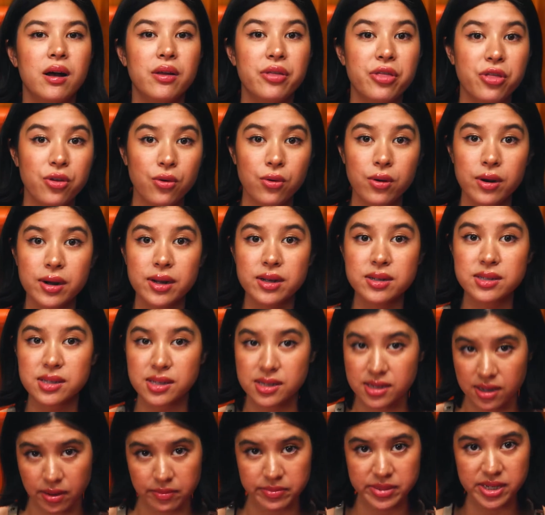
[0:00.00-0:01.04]
Authorities
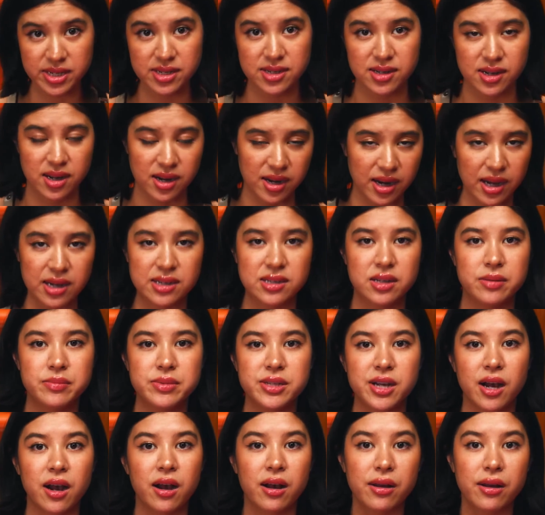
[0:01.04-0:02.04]
attempted to connect him to